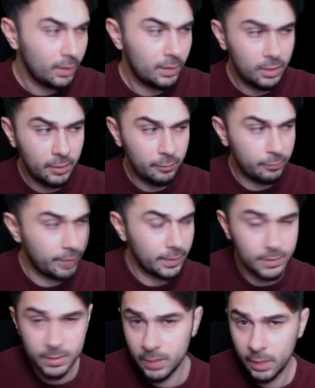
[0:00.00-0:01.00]
The
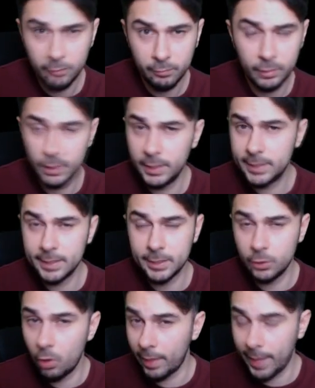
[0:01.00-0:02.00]
defense for Leeds
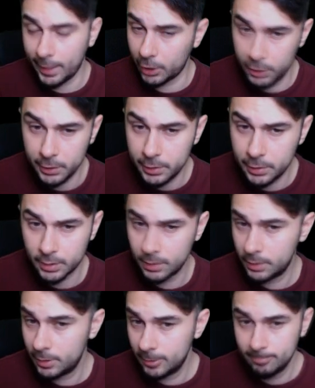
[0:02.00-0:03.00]
is not that good.
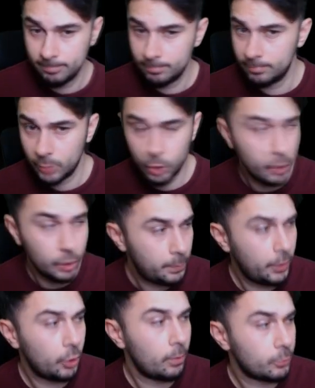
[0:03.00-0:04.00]
Could
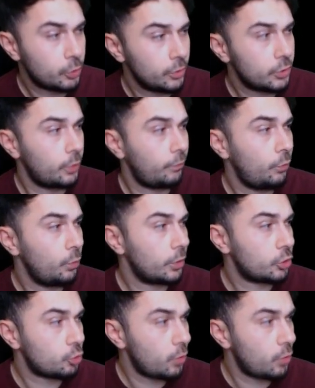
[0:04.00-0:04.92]
be an option, so if you want to try